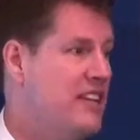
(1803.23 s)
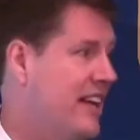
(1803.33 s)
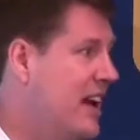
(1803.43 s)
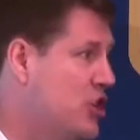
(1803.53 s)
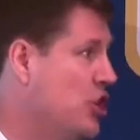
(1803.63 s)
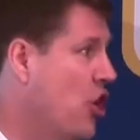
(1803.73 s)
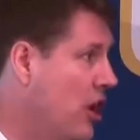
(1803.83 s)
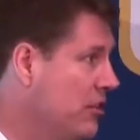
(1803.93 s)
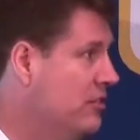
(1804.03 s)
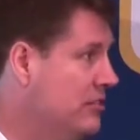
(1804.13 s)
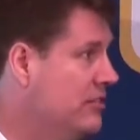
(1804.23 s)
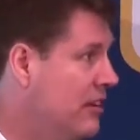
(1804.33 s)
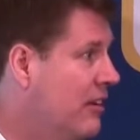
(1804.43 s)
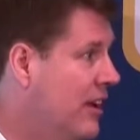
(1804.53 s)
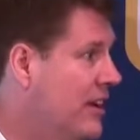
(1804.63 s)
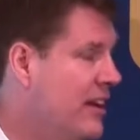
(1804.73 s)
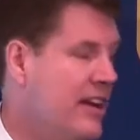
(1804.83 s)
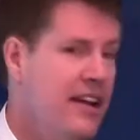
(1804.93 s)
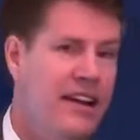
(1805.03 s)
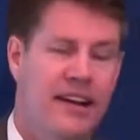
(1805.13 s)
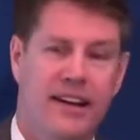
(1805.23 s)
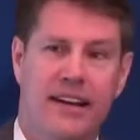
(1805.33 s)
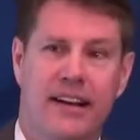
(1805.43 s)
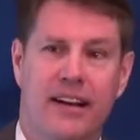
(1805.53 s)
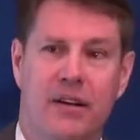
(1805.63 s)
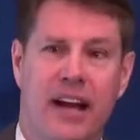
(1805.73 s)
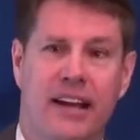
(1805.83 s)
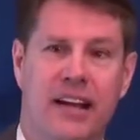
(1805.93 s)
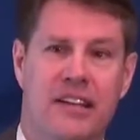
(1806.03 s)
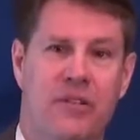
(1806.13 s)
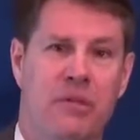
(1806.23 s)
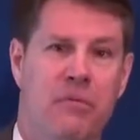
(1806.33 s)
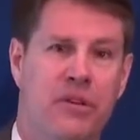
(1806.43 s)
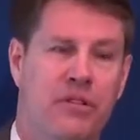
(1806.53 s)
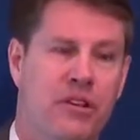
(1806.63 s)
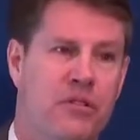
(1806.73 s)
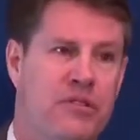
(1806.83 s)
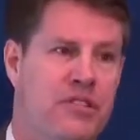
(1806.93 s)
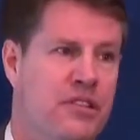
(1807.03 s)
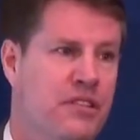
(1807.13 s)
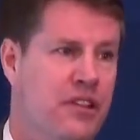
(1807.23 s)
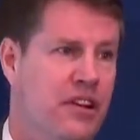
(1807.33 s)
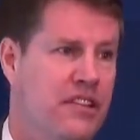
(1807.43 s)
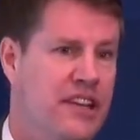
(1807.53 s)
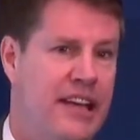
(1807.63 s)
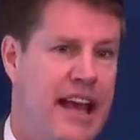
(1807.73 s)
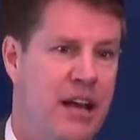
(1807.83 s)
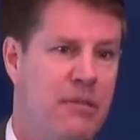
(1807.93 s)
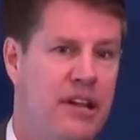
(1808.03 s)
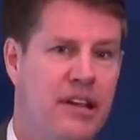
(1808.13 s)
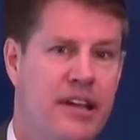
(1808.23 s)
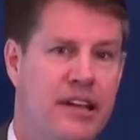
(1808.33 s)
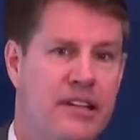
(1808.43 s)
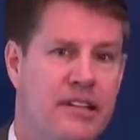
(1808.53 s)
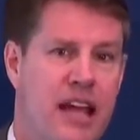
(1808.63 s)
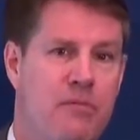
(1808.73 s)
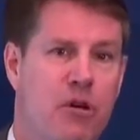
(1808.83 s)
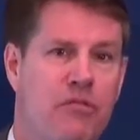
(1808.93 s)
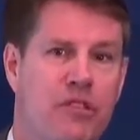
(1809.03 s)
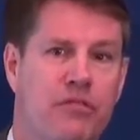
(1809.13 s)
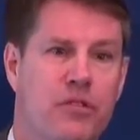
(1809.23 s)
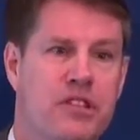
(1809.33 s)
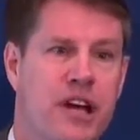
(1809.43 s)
to get out of Chicago, all right? I remember going to the academy and came home for the first